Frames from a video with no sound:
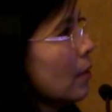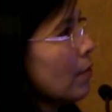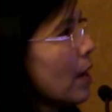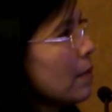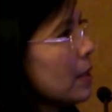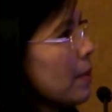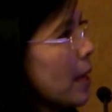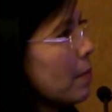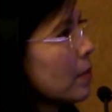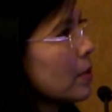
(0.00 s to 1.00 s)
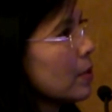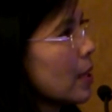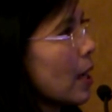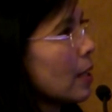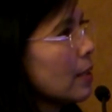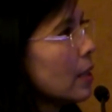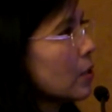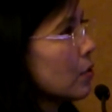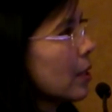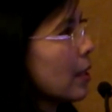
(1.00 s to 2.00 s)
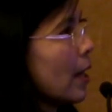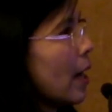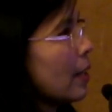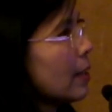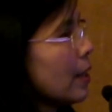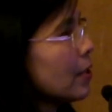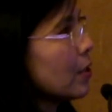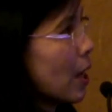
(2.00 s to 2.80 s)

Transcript: Family members are nurturing and each